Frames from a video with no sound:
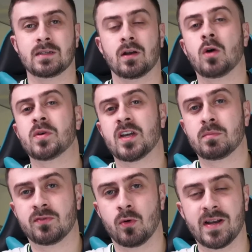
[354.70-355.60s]
like we
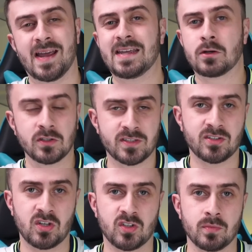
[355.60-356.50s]
said before, in any Conte
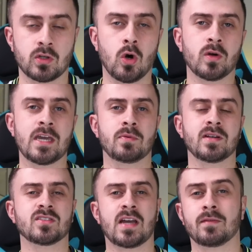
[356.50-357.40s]
system, the goalkeeper
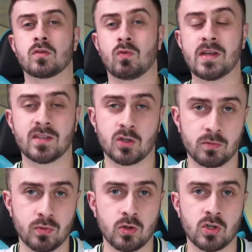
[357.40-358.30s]
needs to have great
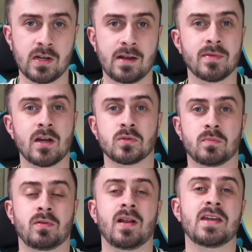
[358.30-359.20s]
distribution and be able
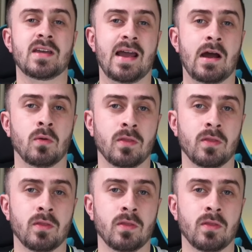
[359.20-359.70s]
to play out